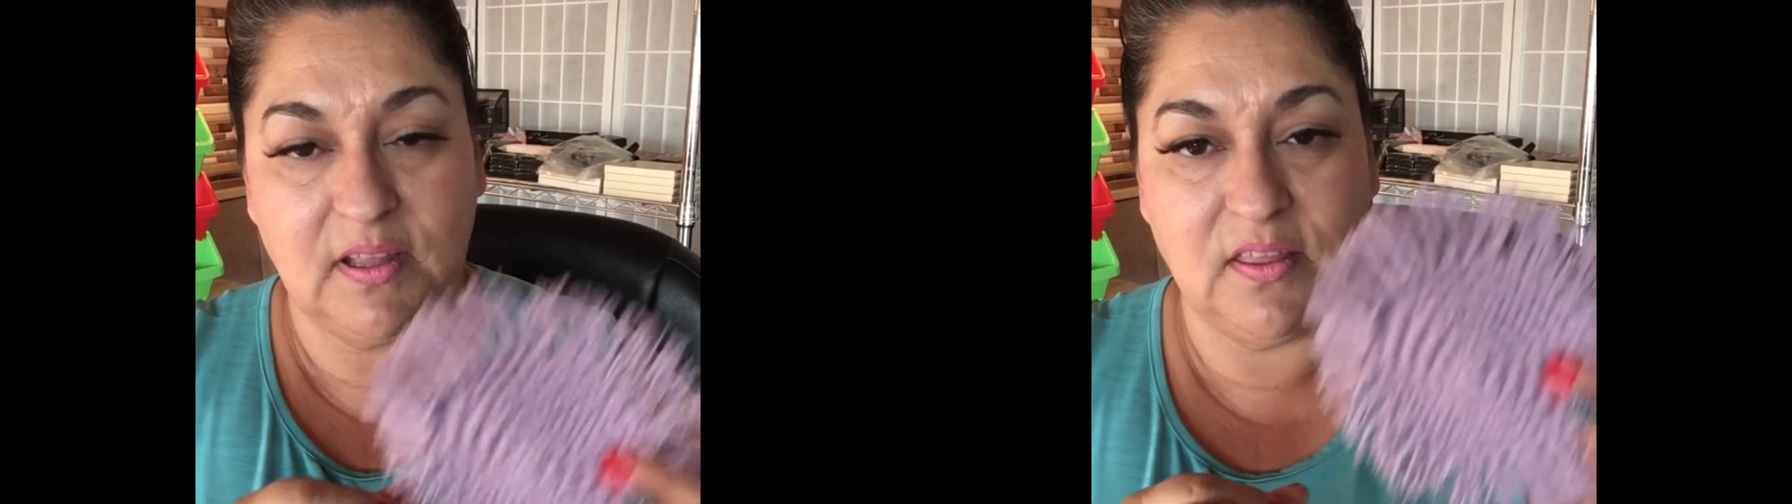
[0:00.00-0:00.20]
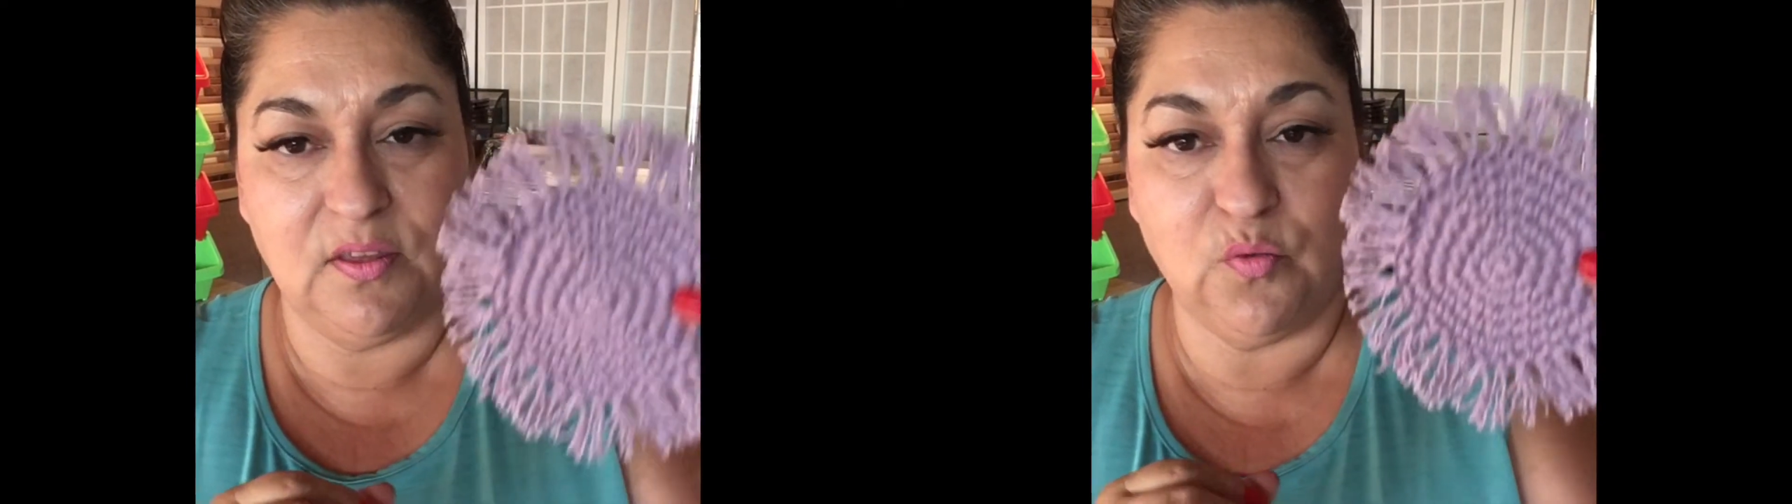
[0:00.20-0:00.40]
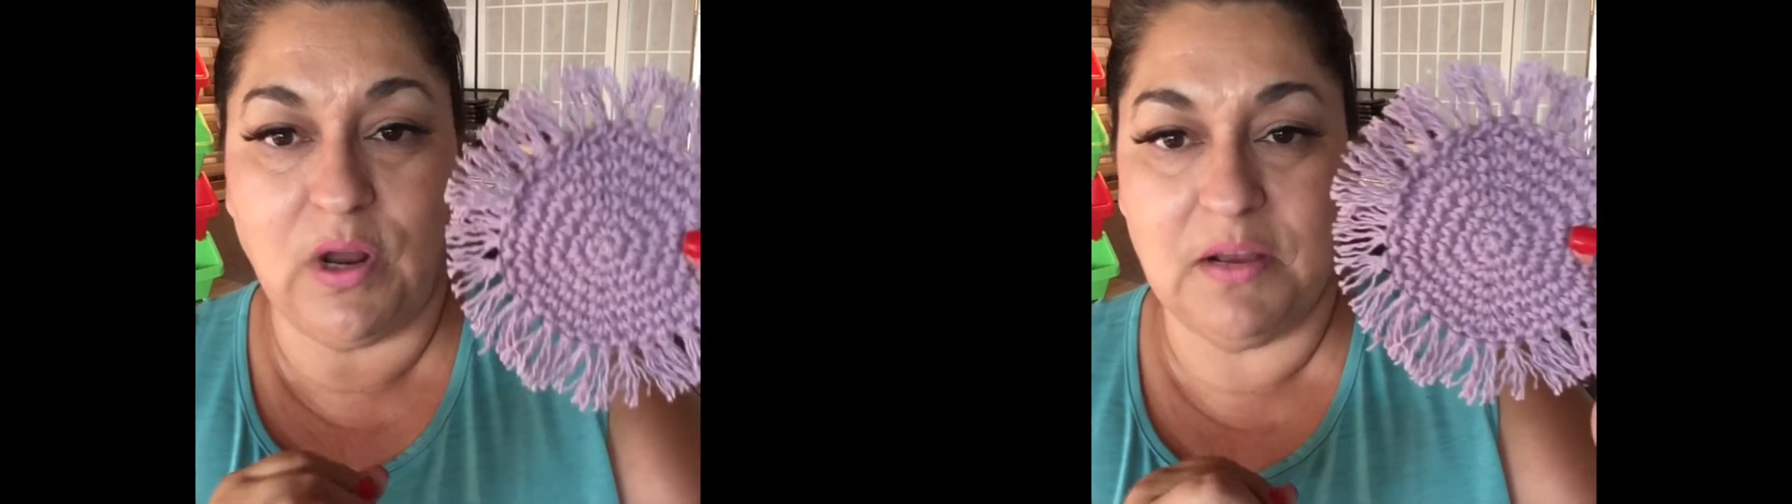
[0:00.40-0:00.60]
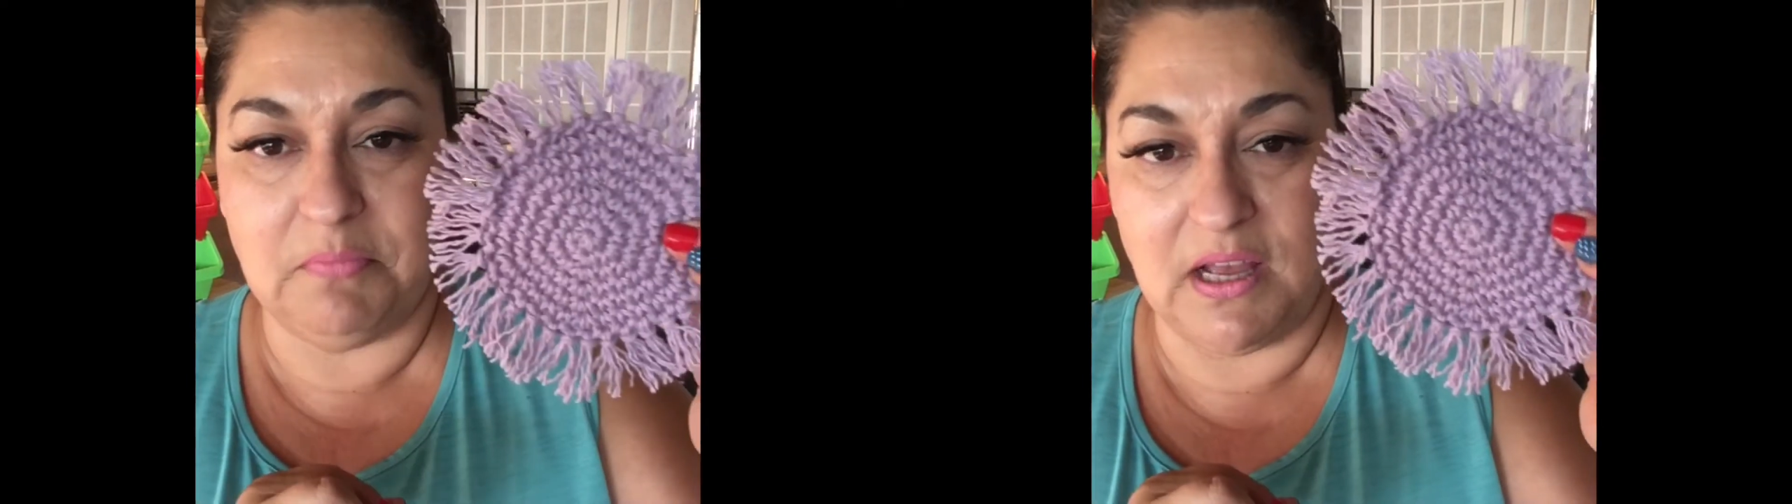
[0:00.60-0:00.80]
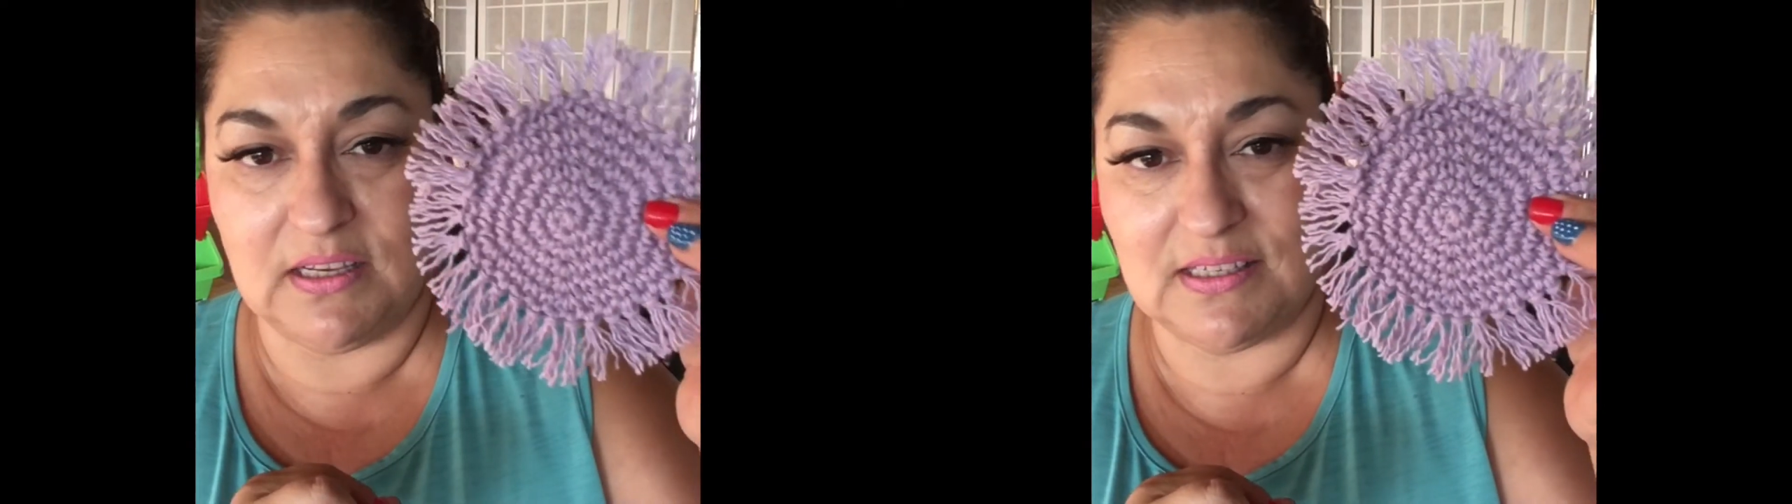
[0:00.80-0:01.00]
the rug
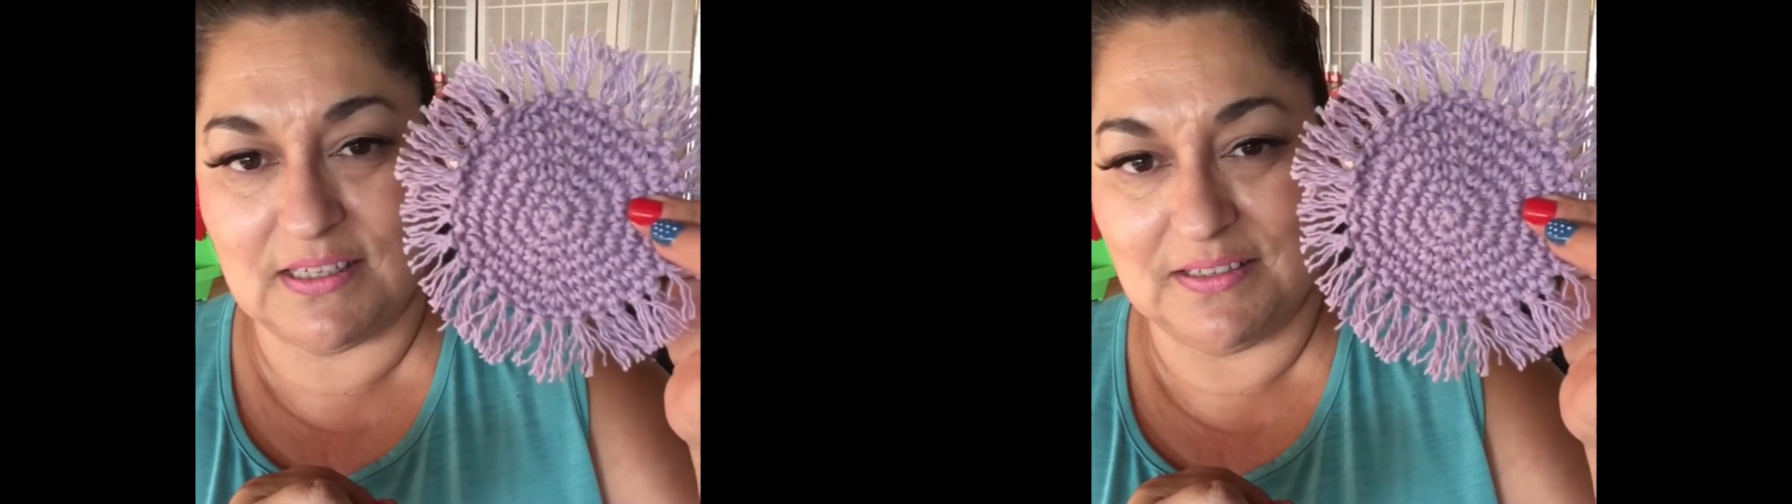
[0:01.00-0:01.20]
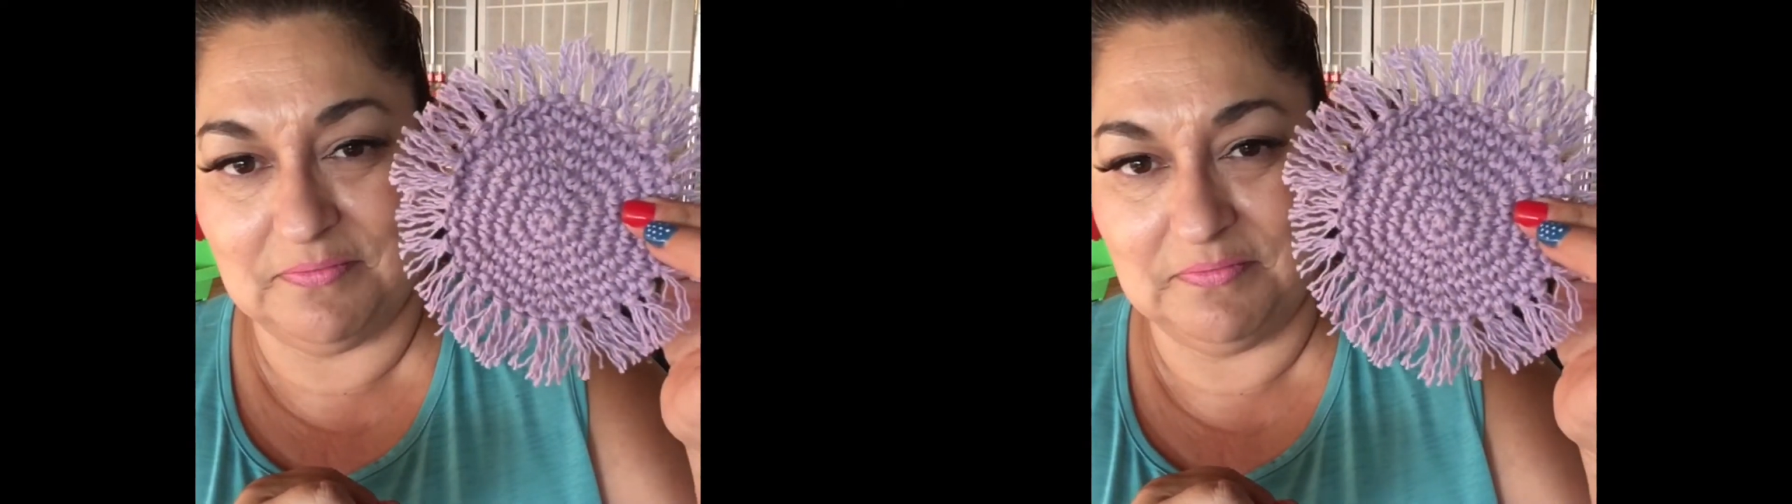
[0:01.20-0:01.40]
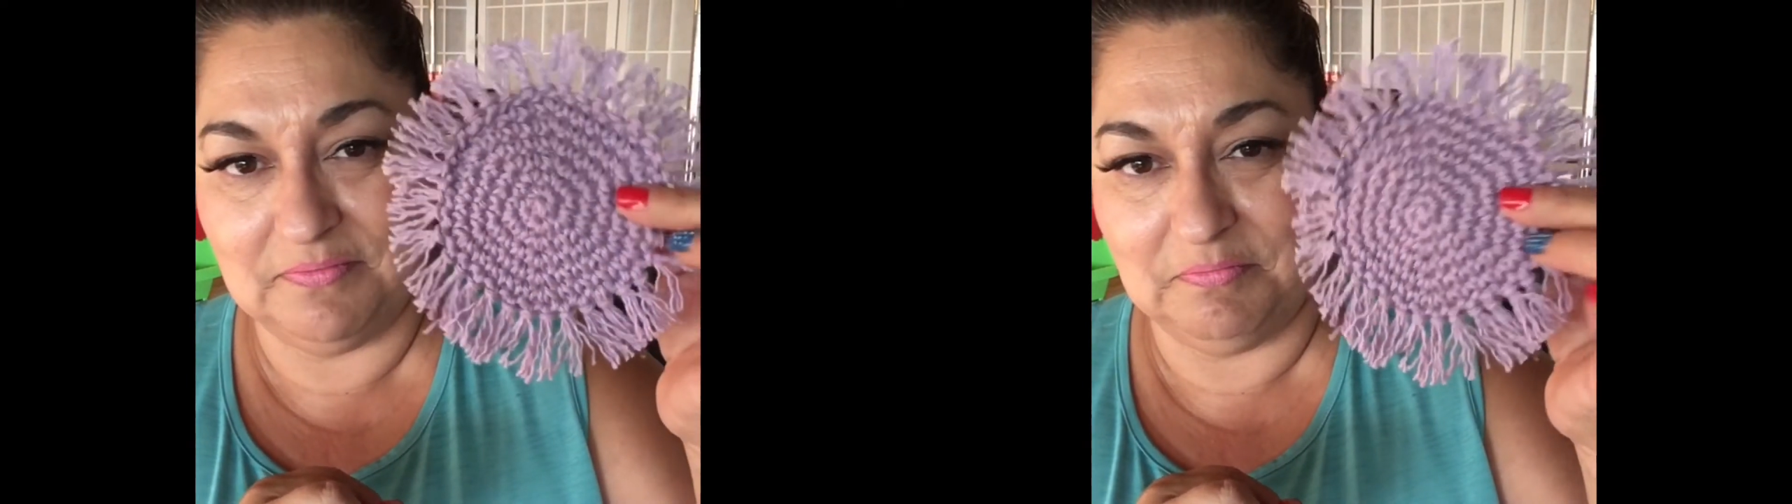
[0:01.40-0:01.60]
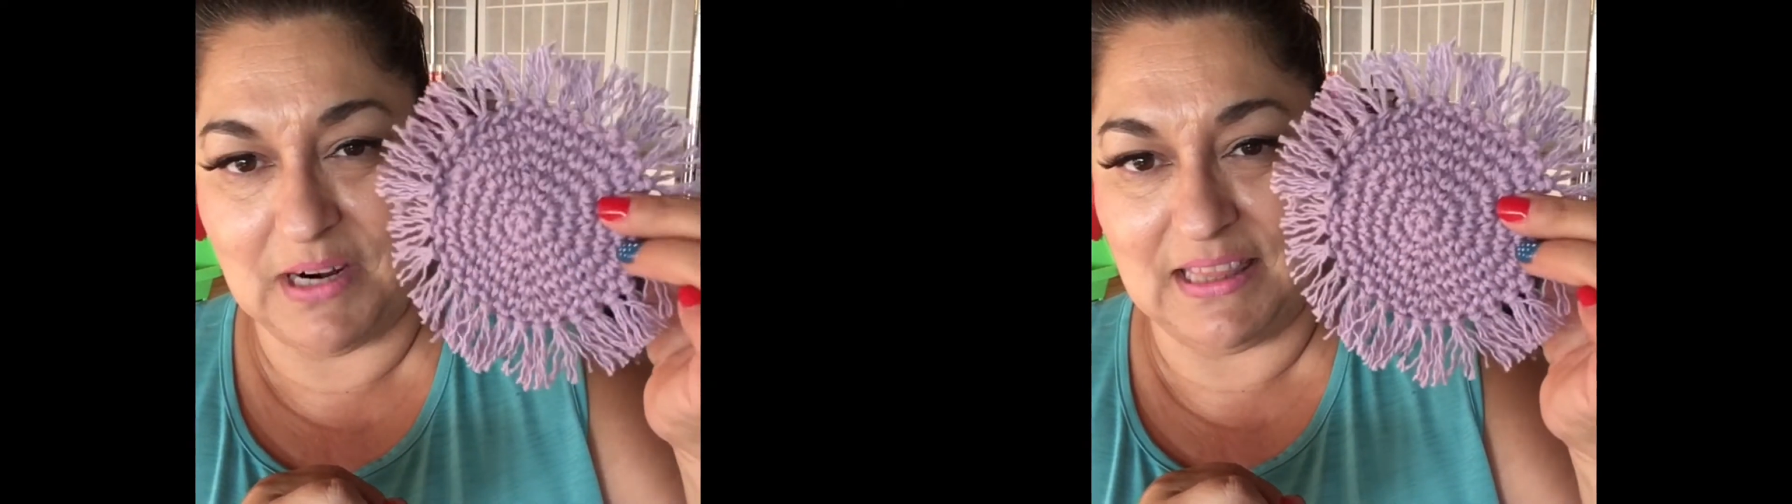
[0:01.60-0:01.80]
mugs. But